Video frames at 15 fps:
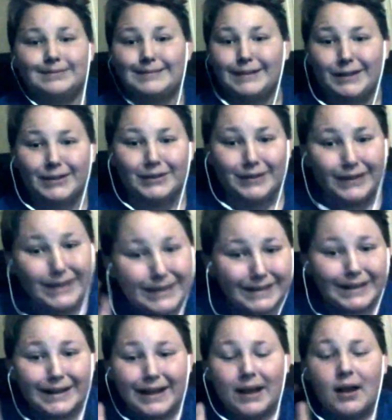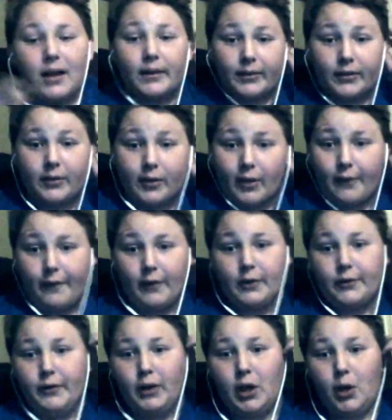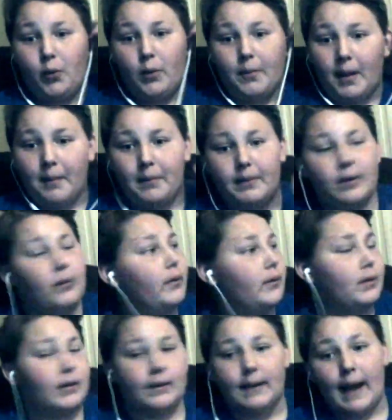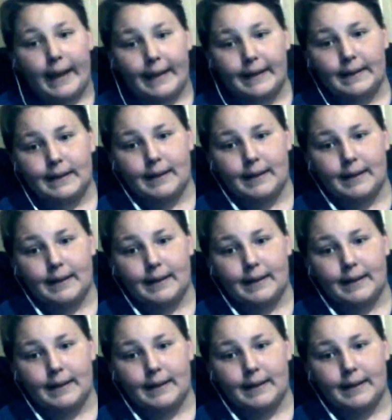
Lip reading: So the first video we might be doing tonight,